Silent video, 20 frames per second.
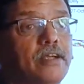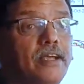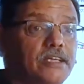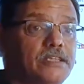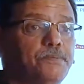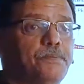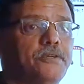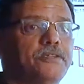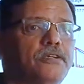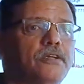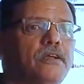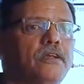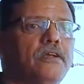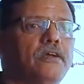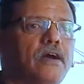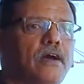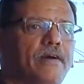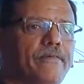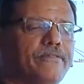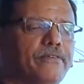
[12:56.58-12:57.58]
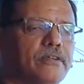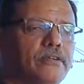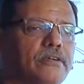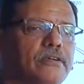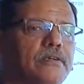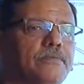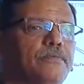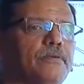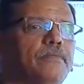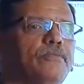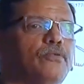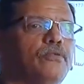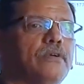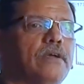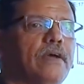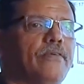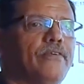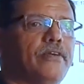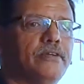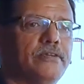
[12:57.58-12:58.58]
especially after the triple
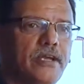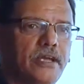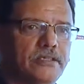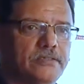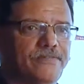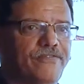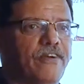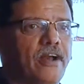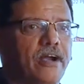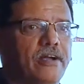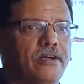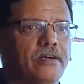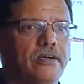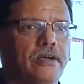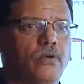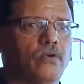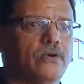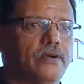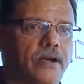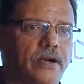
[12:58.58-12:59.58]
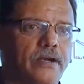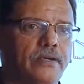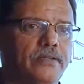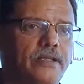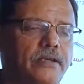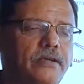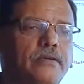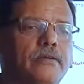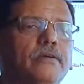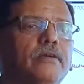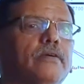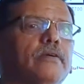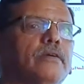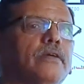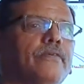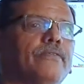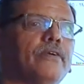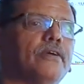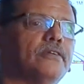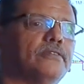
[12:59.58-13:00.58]
moving average has flattened out and then
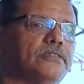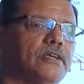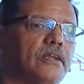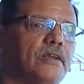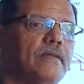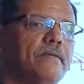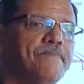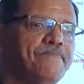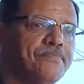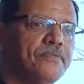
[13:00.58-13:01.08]
giving a sell,